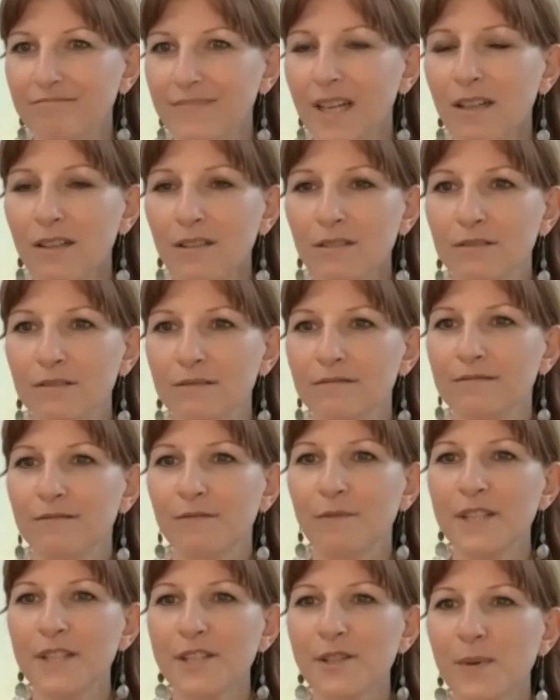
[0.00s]
Oh,
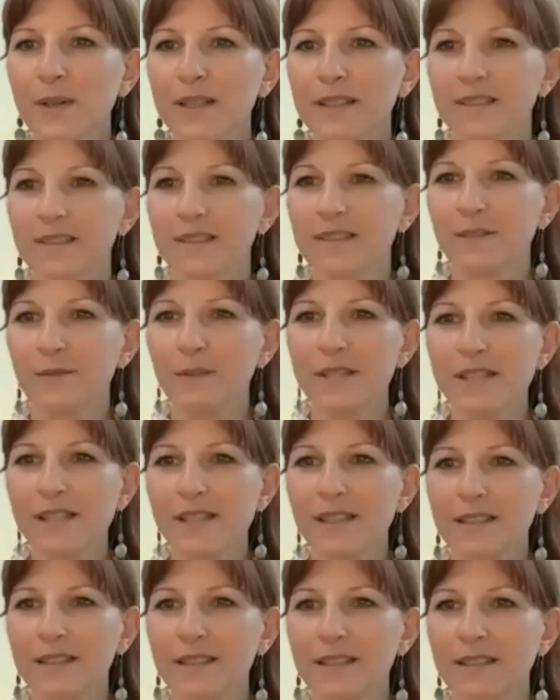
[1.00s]
which one? Which
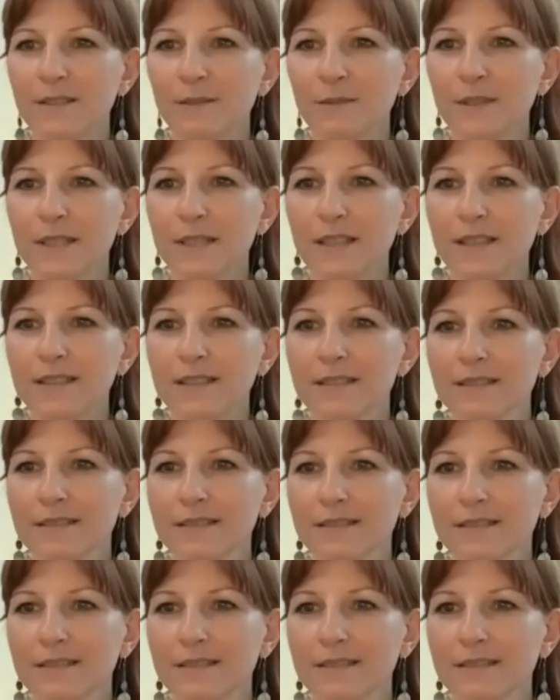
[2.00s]
link didn't work?